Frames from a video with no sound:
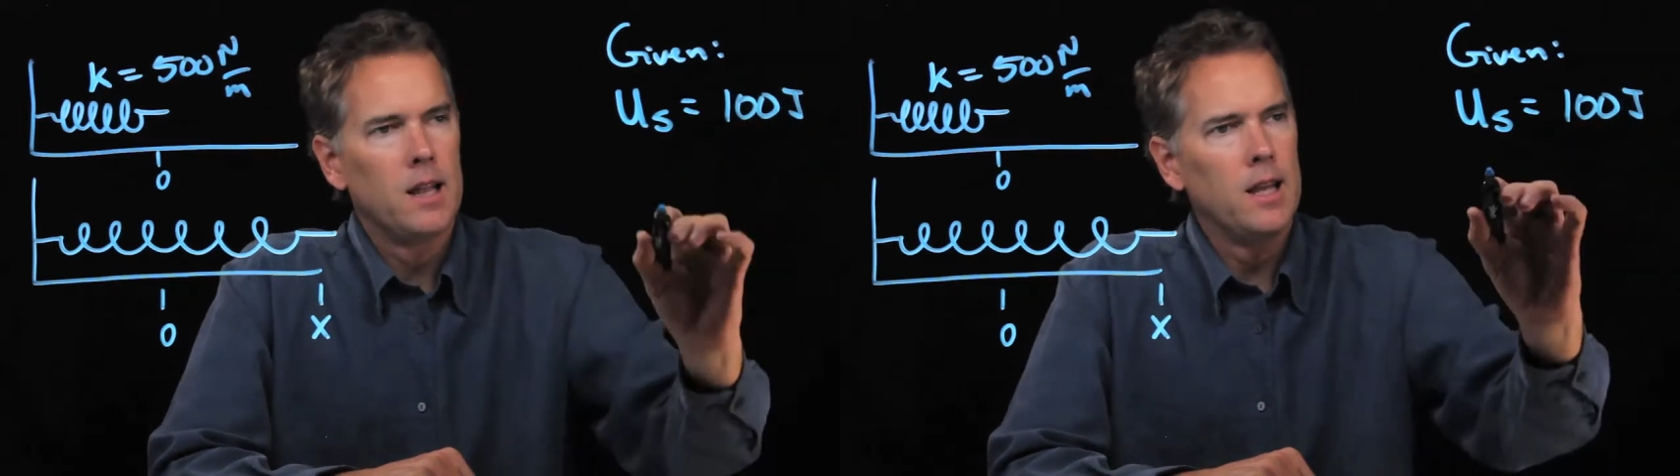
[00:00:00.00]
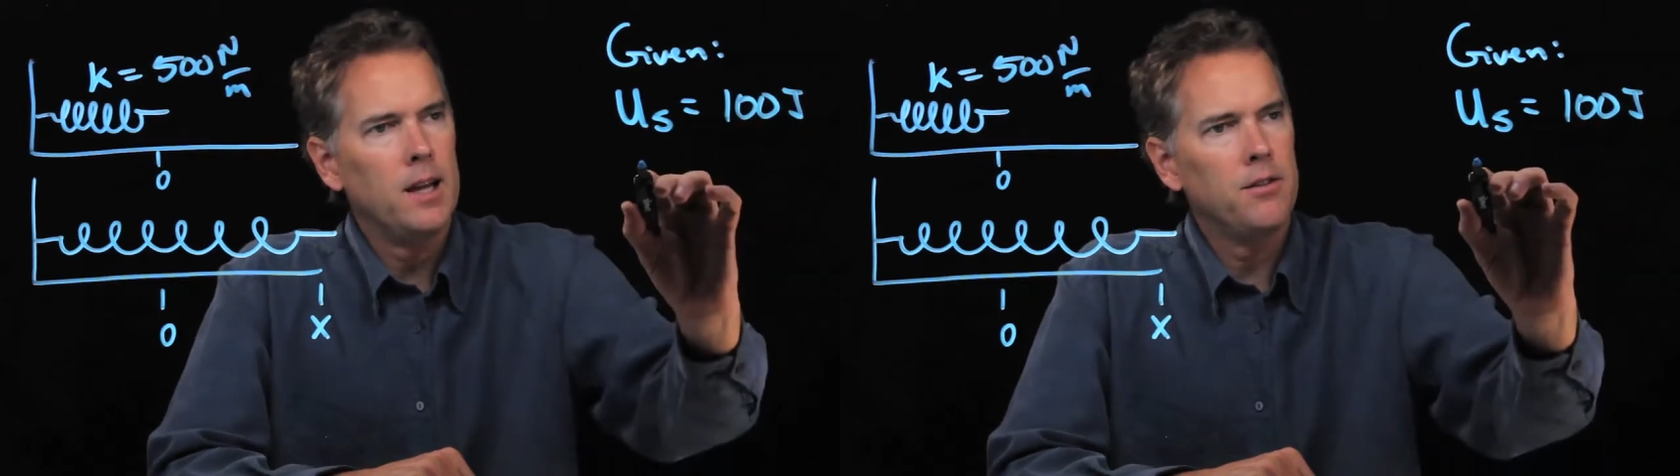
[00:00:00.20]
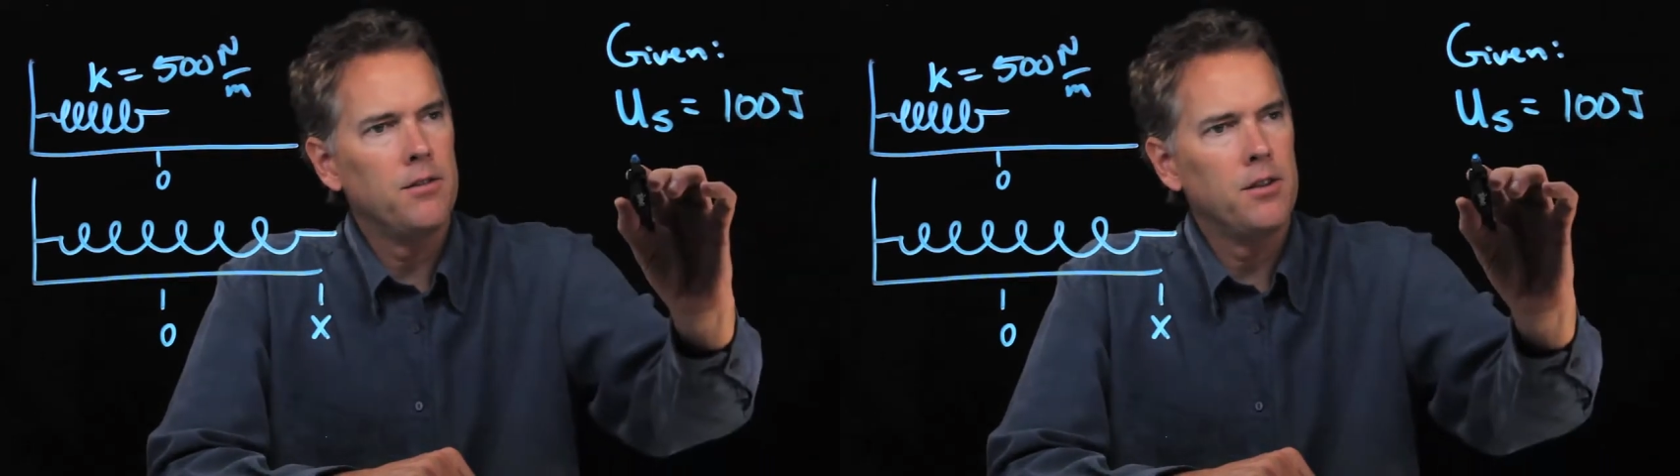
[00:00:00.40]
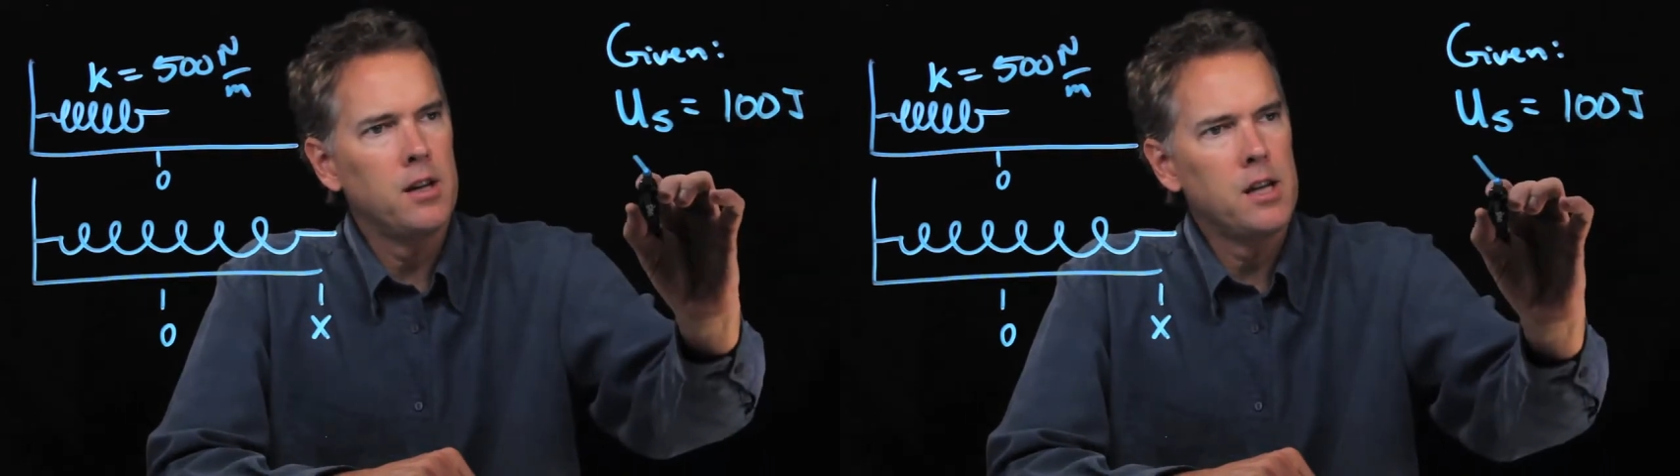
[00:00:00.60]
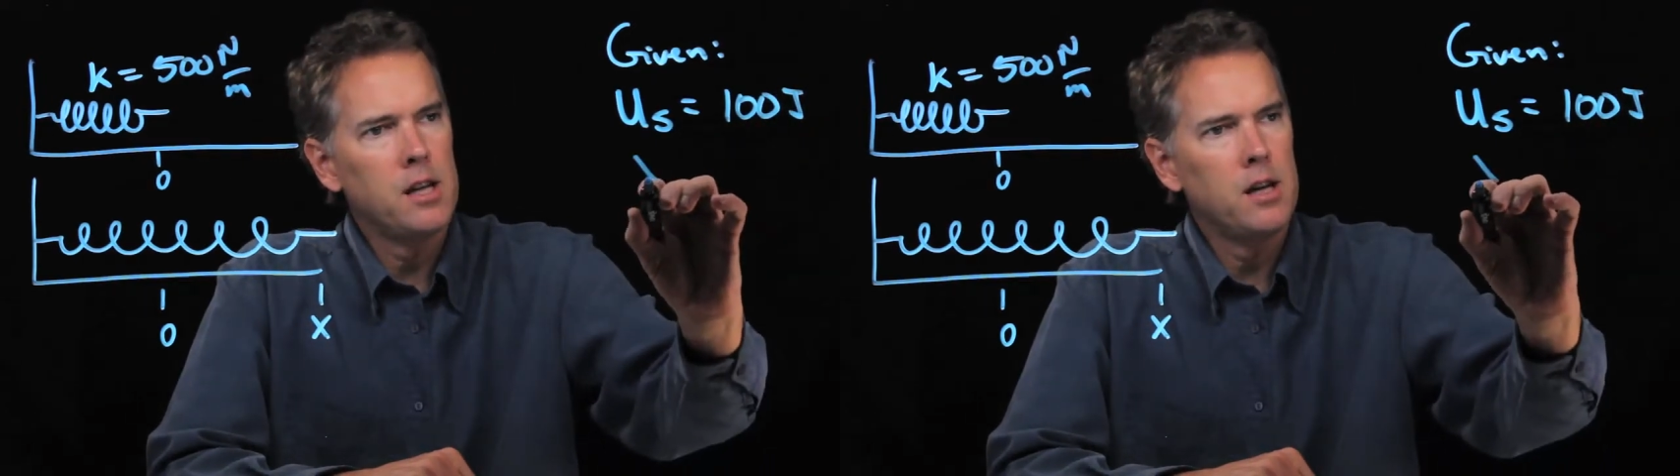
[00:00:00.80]
let's
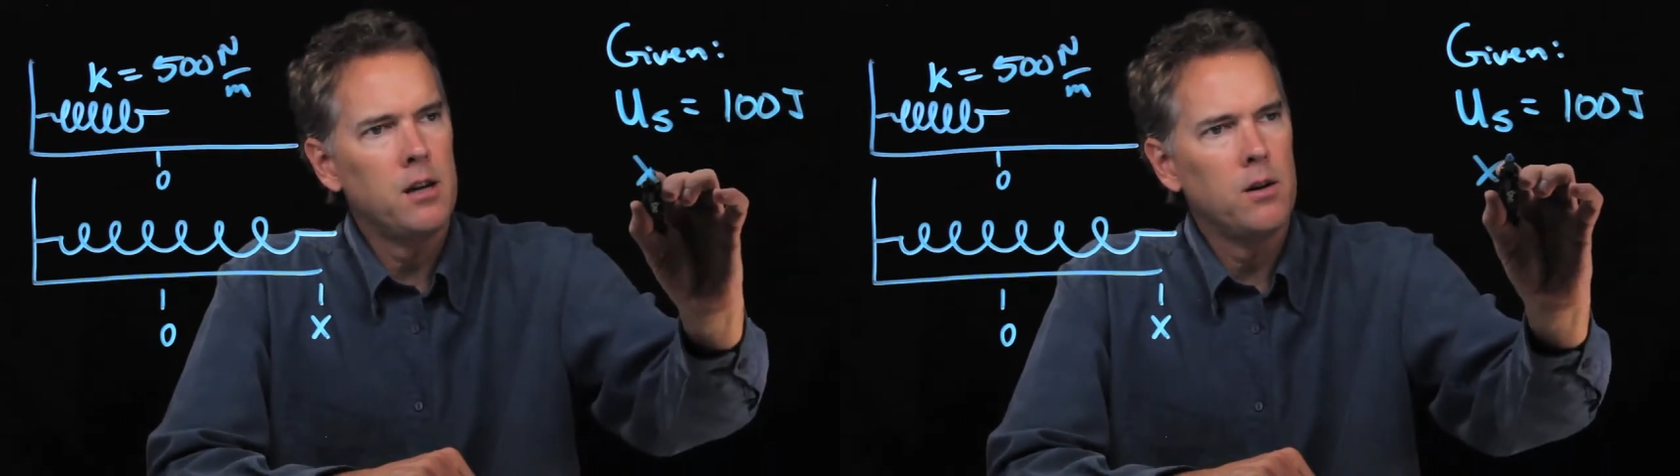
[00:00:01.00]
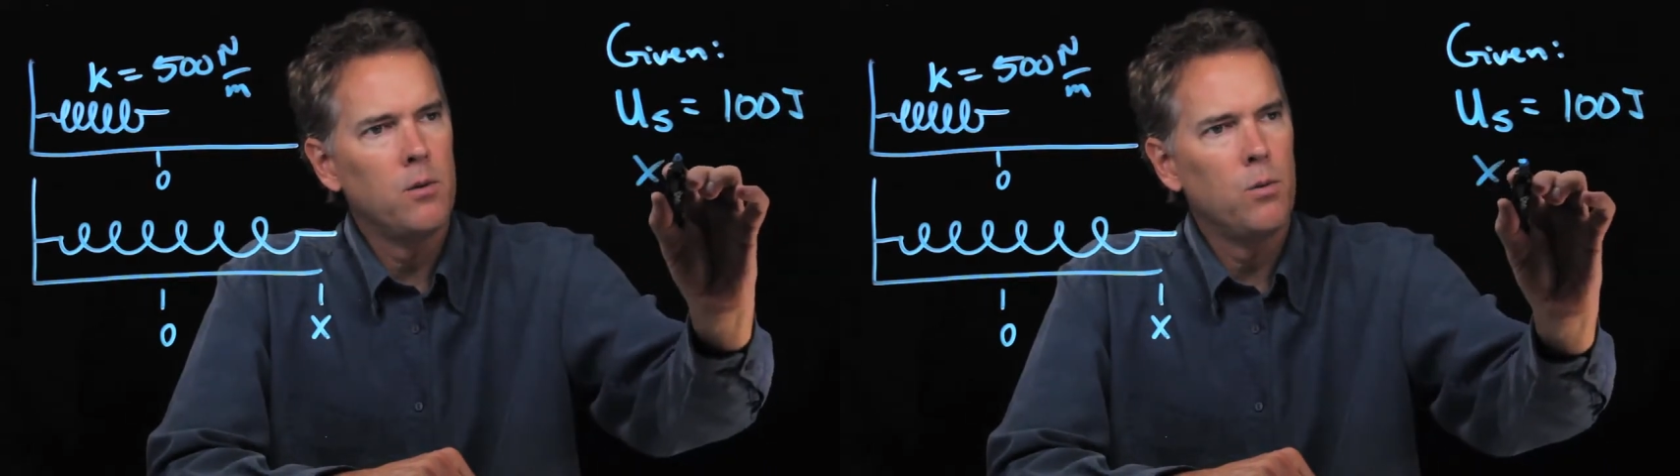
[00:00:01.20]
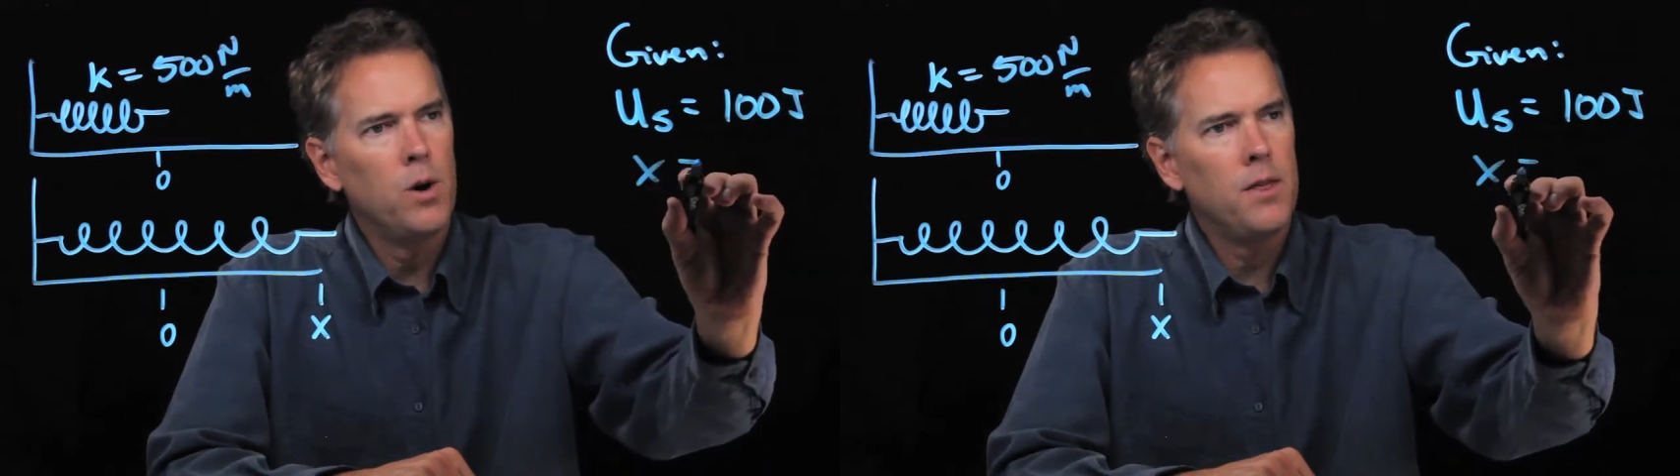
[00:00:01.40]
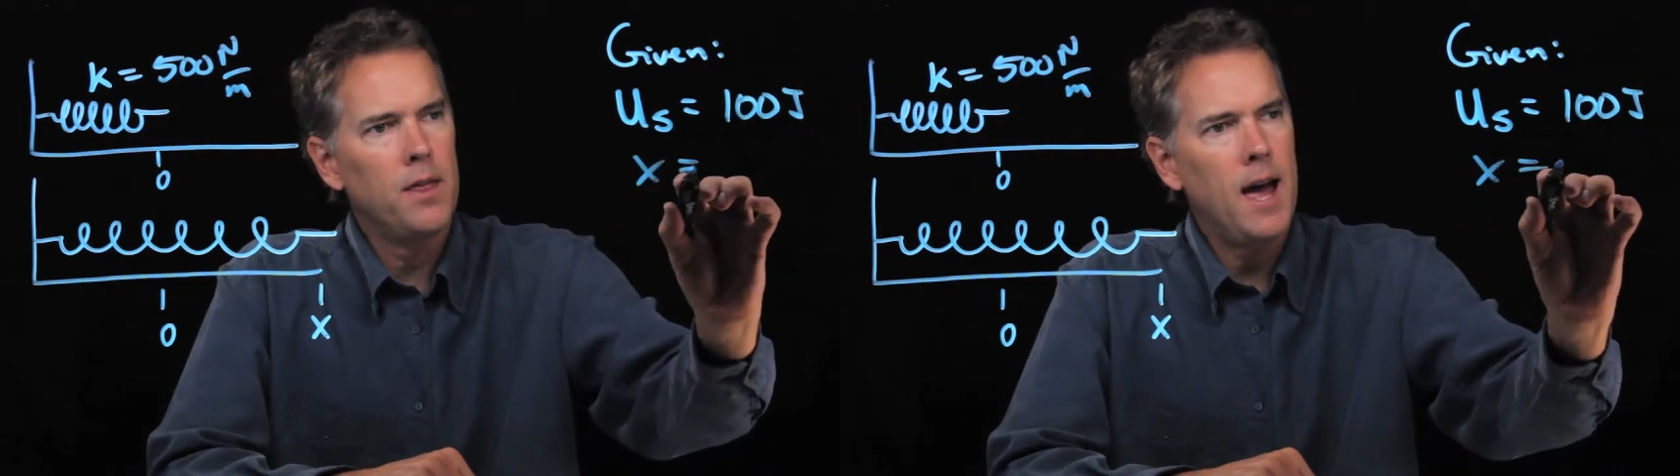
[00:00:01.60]
see what